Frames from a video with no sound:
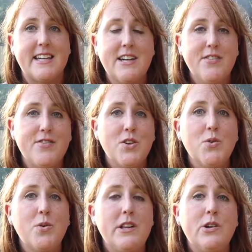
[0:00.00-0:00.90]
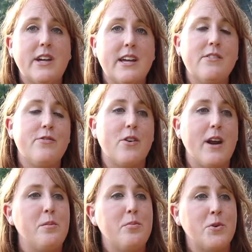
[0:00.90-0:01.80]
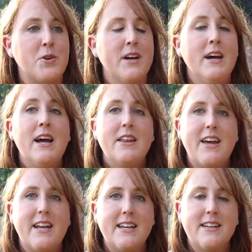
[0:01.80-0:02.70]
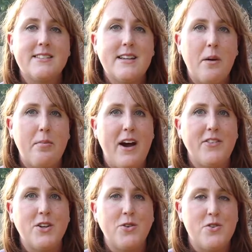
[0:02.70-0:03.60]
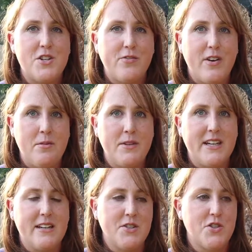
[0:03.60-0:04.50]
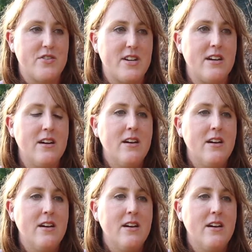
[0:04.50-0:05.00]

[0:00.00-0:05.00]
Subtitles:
If you were looking for a book that is about the Gucci family history